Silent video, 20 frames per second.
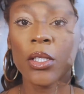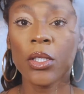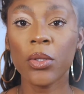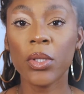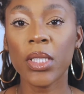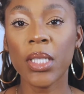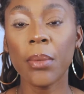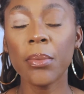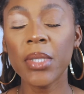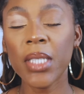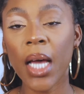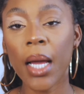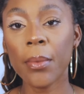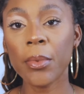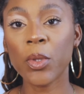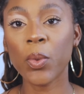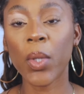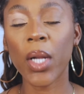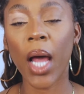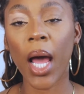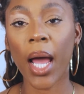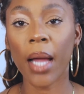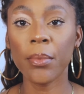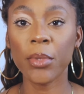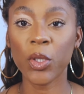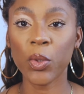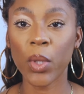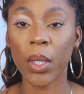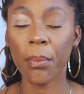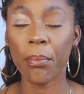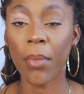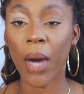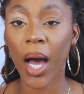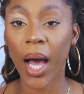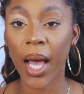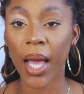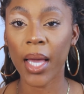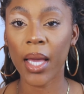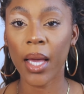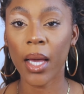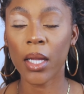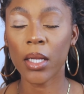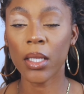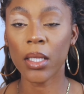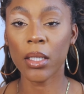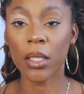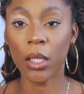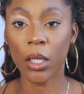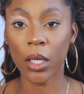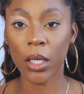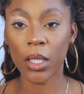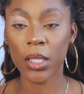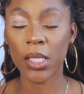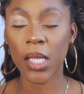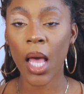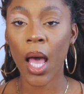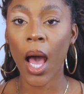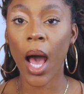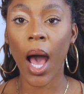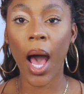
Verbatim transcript: So sometimes when I'm doing my looks,